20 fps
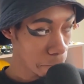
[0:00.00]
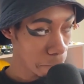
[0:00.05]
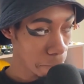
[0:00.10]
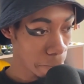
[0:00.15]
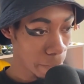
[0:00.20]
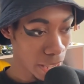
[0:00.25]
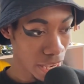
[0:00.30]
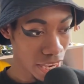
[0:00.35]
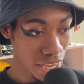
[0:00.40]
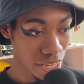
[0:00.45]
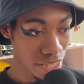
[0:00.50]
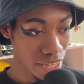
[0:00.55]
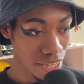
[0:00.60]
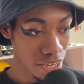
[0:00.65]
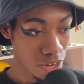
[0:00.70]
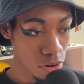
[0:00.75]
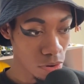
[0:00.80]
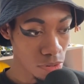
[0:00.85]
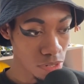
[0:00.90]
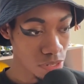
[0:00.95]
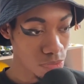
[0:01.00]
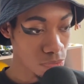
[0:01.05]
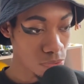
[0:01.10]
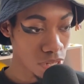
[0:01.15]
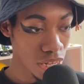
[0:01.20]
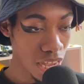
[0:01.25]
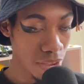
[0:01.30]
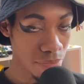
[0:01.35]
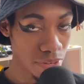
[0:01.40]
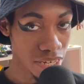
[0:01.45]
And they always will
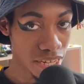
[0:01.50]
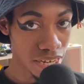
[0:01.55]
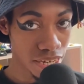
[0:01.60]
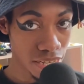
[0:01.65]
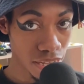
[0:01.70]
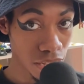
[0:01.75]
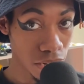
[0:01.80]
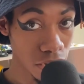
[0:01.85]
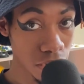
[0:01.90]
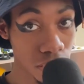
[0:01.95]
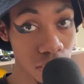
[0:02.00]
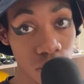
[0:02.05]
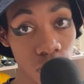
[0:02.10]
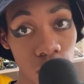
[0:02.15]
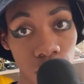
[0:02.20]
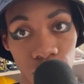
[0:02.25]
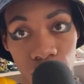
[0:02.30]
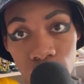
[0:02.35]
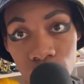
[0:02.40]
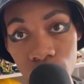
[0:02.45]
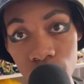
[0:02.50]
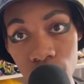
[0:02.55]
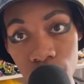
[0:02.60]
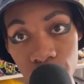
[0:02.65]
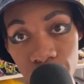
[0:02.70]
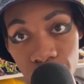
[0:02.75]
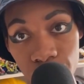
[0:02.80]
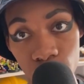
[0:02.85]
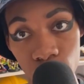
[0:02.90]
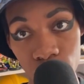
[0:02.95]
have a dedicated shelf
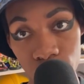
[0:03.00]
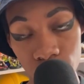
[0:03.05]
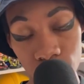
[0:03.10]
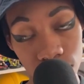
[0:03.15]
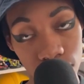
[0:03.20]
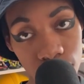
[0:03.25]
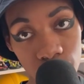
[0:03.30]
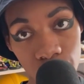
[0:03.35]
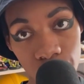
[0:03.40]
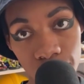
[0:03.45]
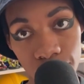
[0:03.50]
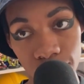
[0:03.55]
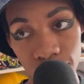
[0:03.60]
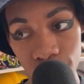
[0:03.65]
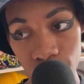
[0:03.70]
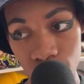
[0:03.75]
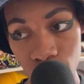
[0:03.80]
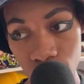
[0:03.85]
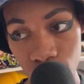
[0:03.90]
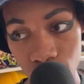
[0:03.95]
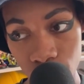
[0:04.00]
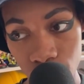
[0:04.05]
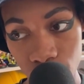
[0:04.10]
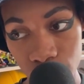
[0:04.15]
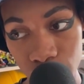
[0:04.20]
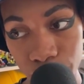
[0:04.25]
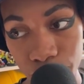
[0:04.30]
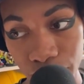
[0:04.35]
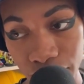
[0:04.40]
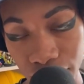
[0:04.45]
for their stuff uh,
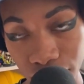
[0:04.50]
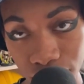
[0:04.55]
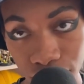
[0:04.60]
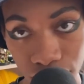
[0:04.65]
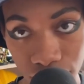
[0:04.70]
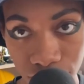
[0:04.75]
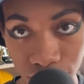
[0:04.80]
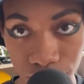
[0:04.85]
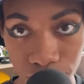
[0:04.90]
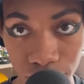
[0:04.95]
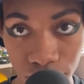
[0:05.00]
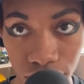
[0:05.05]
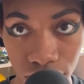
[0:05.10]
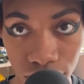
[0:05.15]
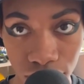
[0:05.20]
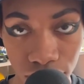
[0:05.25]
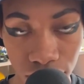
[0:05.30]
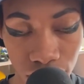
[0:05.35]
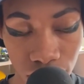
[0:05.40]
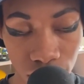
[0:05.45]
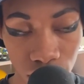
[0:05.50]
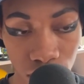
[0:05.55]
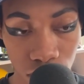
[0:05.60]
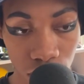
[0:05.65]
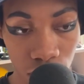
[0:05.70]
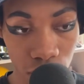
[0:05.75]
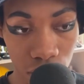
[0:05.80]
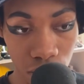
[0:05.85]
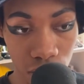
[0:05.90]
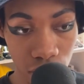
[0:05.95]
in my collection because, again,
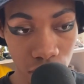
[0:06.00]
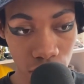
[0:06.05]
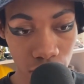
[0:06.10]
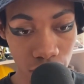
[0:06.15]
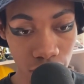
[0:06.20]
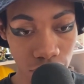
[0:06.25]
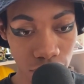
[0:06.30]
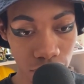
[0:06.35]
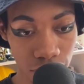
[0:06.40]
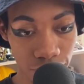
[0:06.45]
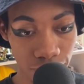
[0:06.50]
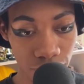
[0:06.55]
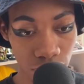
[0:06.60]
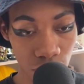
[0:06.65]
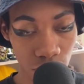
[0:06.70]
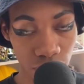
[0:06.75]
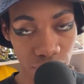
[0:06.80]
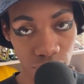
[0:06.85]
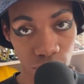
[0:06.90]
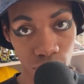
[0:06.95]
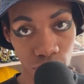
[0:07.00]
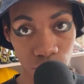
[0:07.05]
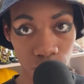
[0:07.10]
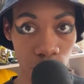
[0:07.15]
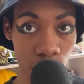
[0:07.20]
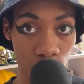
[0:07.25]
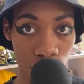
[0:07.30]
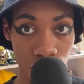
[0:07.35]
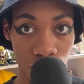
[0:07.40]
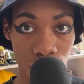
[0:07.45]
they're just very, very
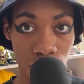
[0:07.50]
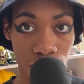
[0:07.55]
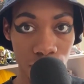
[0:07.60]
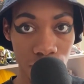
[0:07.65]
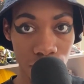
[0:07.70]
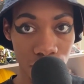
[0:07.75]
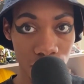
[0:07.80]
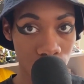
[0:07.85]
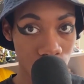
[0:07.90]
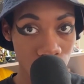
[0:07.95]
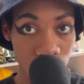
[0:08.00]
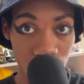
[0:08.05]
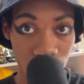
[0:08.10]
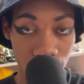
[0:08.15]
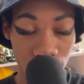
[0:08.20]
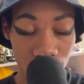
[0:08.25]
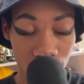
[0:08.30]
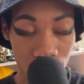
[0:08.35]
important to me.